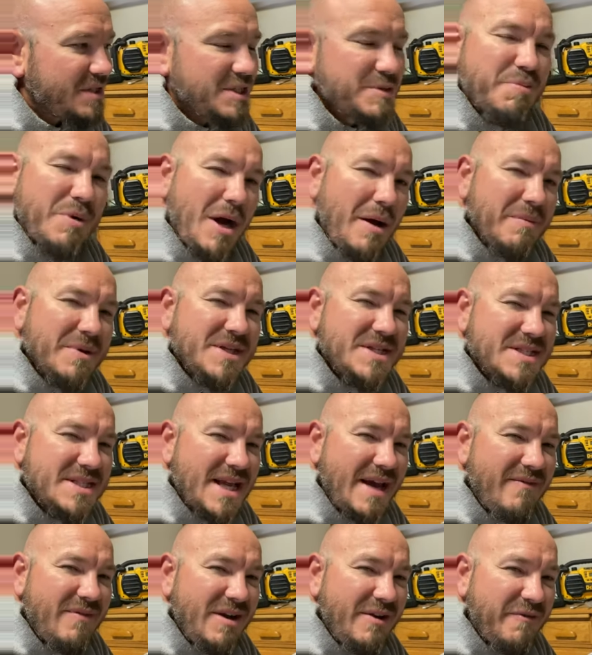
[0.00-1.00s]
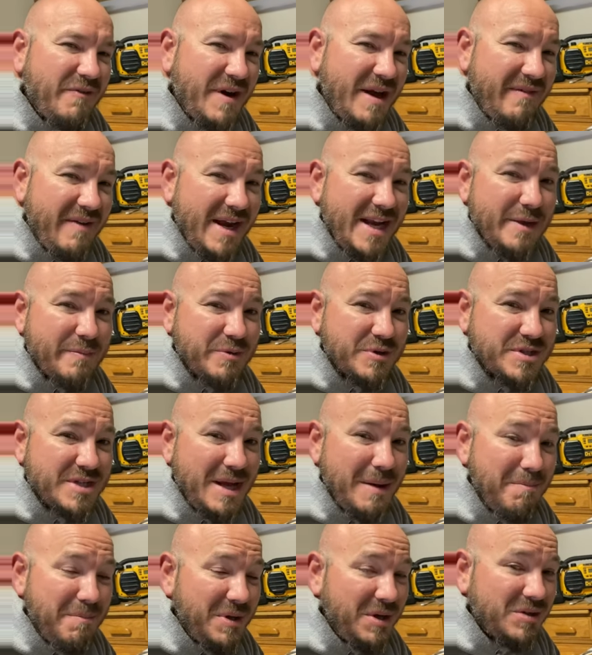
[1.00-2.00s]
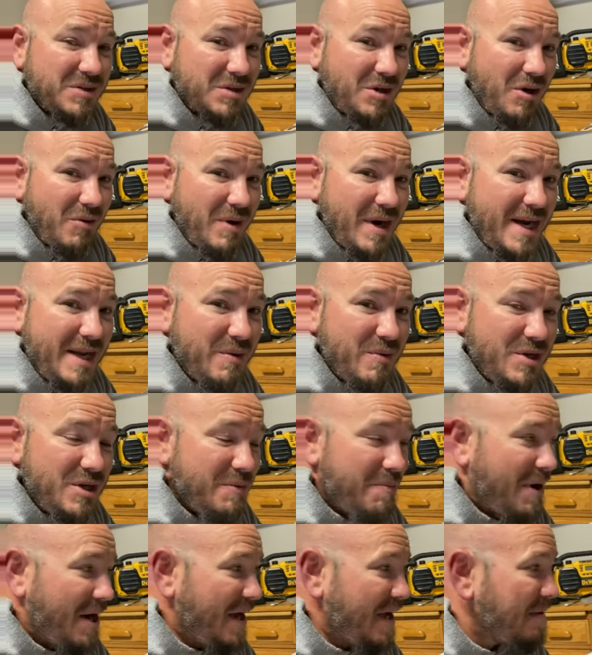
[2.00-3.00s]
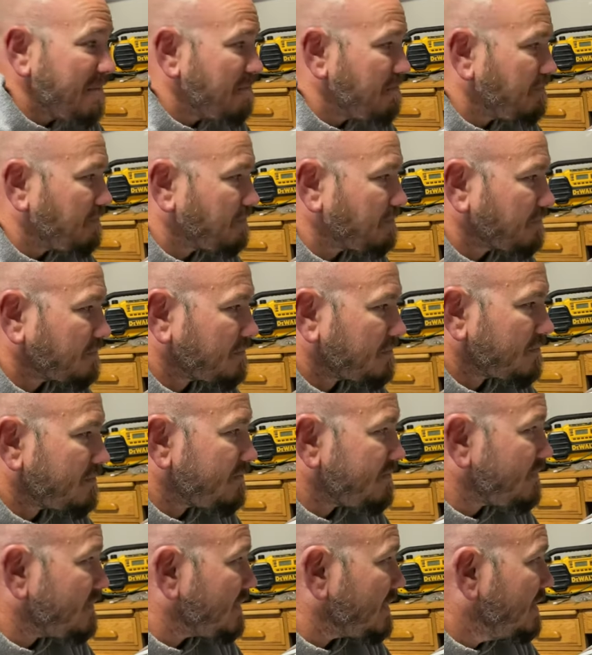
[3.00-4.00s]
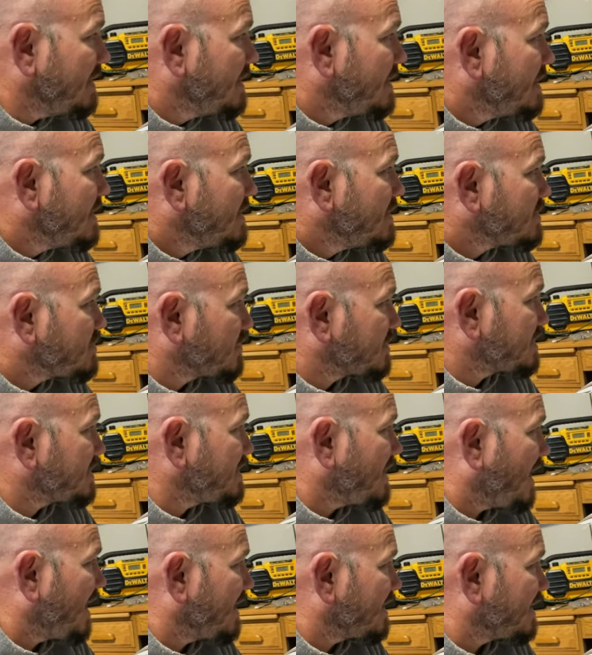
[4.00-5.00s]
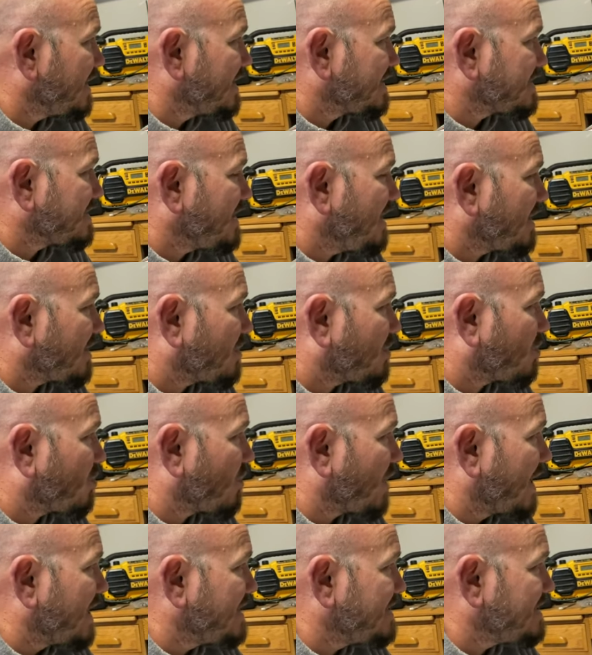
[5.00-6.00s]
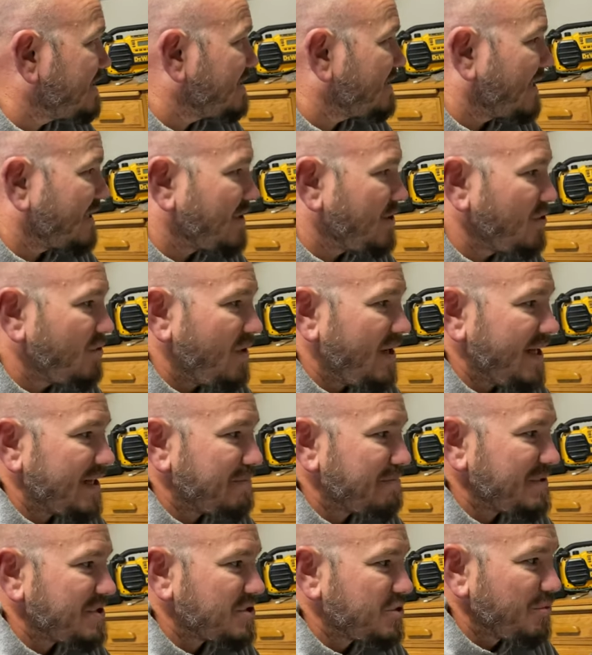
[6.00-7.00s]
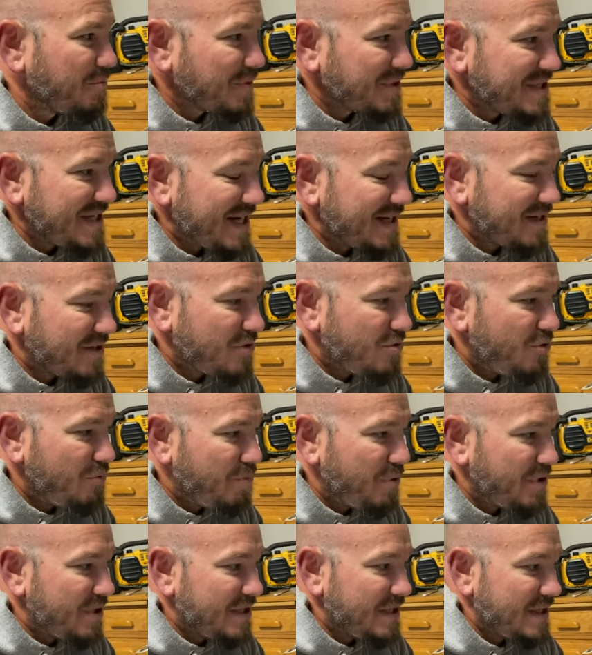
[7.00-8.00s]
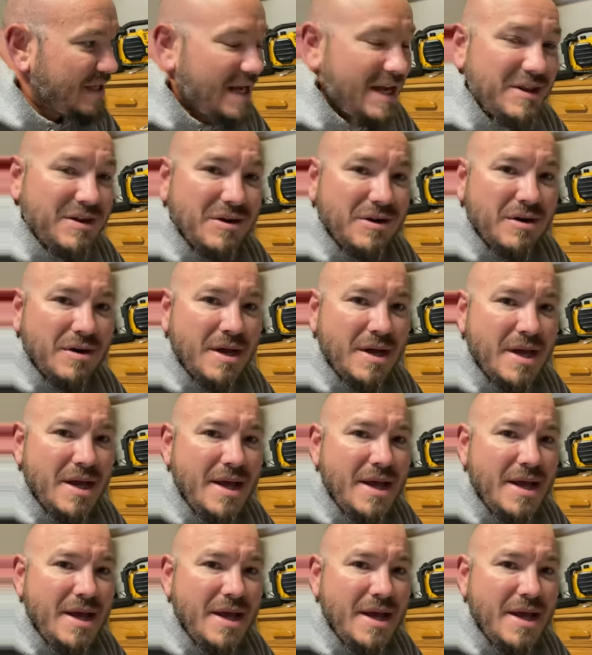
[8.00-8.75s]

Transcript: It's probably 75, 80% built already when you buy it. So it's not it's not crazy. Like you don't have to be super technical putting it together.